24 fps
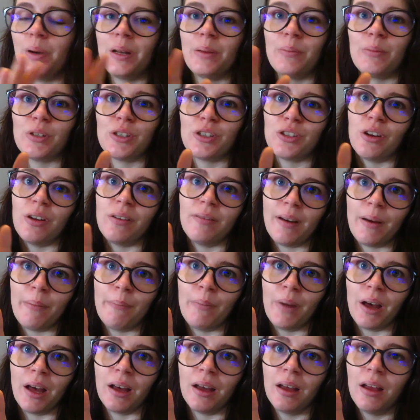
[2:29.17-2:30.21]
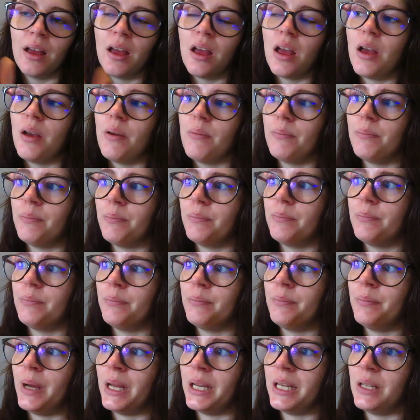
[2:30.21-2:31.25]
much November,
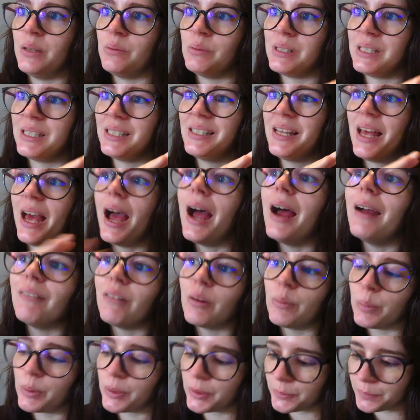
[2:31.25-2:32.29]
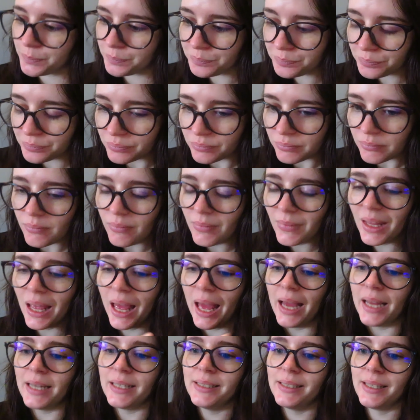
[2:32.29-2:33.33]
my knee was terrible,
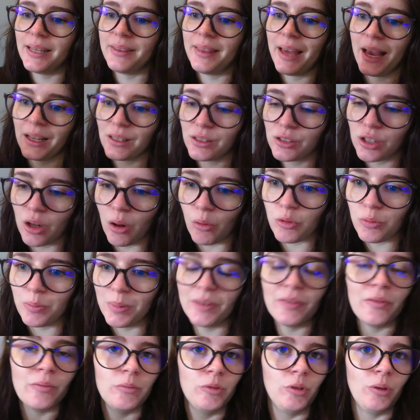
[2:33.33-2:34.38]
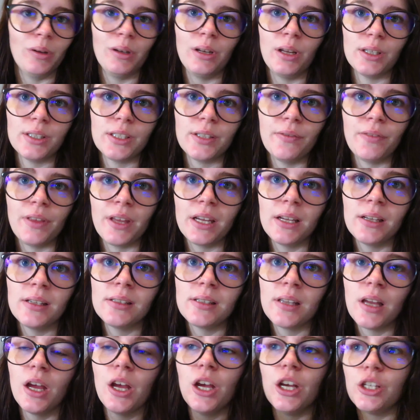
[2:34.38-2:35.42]
and that stopped me from doing lots of things.
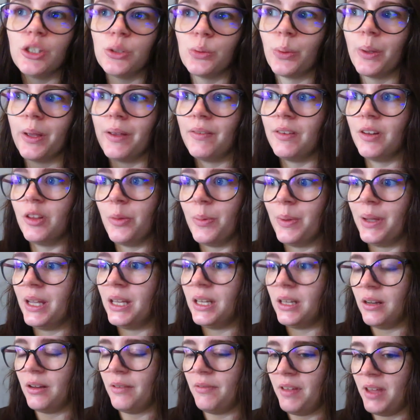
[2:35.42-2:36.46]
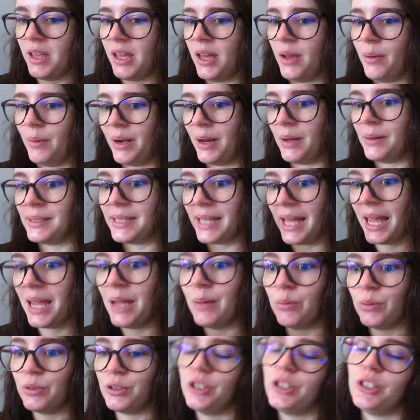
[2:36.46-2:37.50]
So even at the beginning of the year when I was
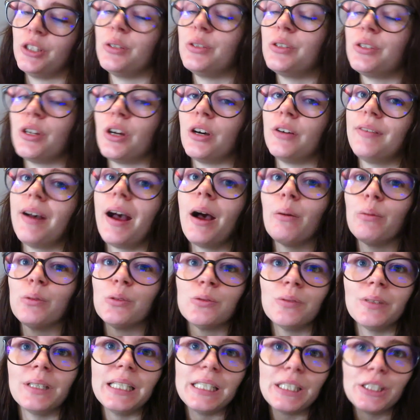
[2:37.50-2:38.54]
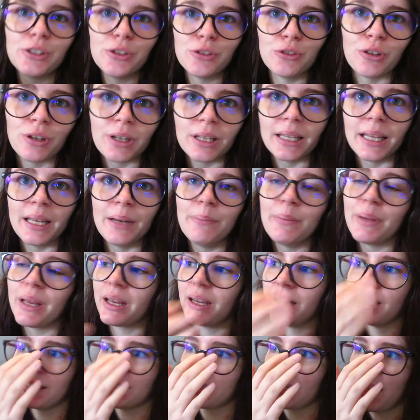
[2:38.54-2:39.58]
able to do stuff, I was really struggling
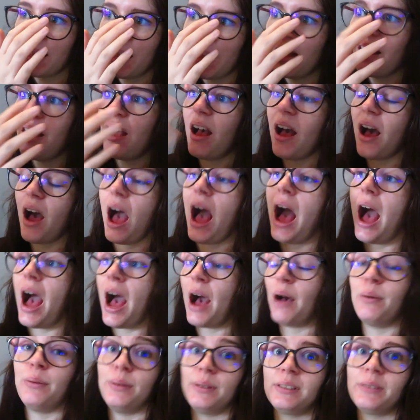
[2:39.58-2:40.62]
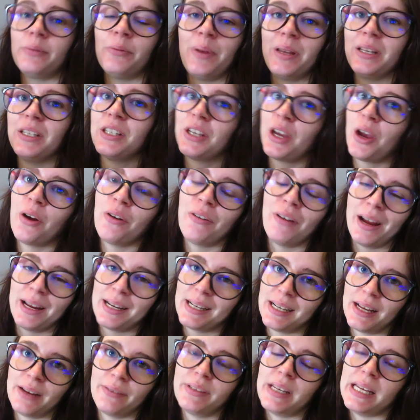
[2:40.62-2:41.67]
because I was meant to go around
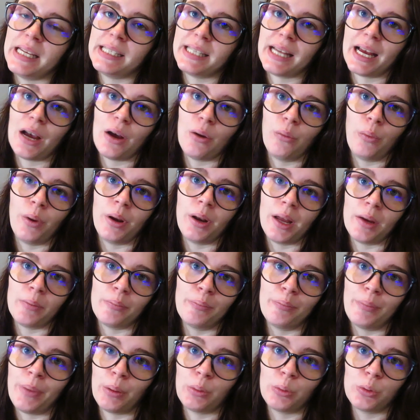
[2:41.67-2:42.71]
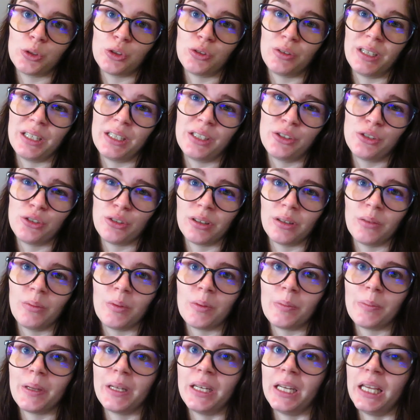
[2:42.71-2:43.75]
and have days out when I was really struggling
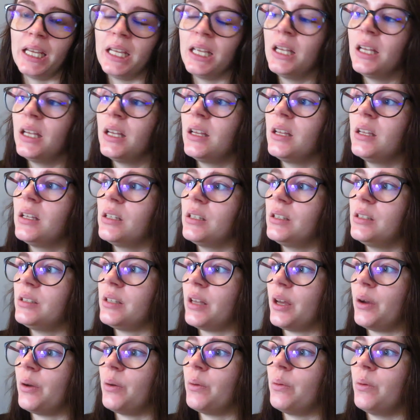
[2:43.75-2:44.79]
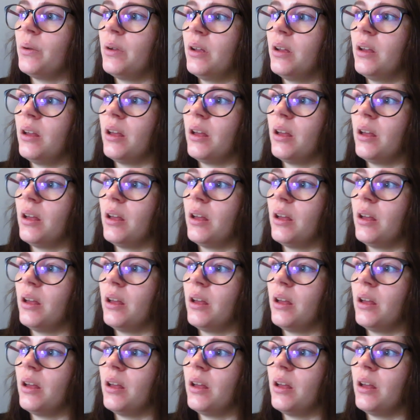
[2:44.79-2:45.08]
with my knee. So